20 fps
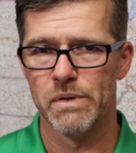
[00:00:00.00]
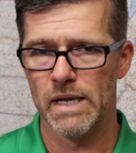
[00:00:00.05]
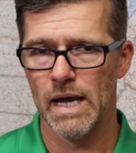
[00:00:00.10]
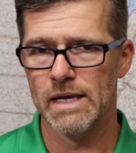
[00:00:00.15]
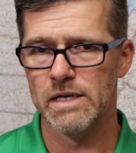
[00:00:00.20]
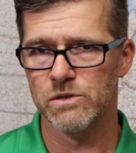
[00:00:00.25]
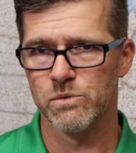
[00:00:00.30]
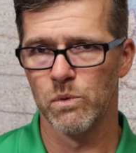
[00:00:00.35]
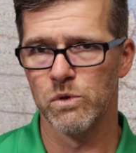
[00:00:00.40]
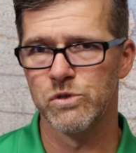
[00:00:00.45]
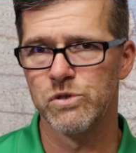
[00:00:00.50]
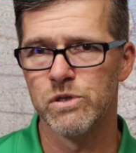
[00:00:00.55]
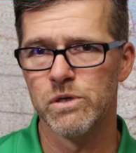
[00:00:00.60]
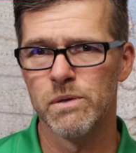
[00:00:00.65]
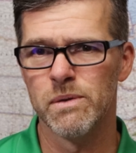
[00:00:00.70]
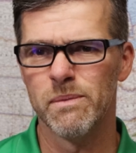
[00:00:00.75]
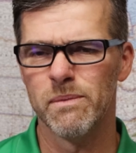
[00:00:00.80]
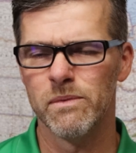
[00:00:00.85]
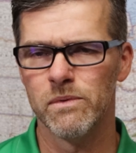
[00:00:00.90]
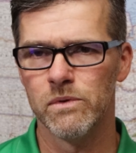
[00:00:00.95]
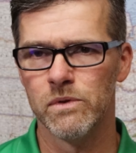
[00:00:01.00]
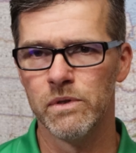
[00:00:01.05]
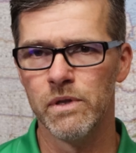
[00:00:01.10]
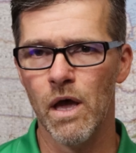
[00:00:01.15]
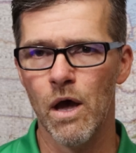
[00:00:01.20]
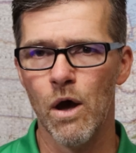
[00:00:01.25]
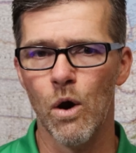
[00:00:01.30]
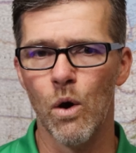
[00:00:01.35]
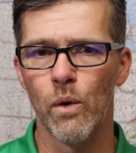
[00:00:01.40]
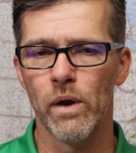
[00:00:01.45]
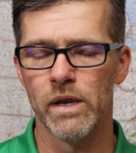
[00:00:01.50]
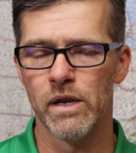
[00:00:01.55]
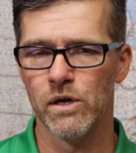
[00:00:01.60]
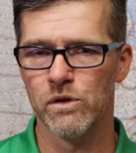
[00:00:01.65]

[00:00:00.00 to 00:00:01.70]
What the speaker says: But I just want you to know and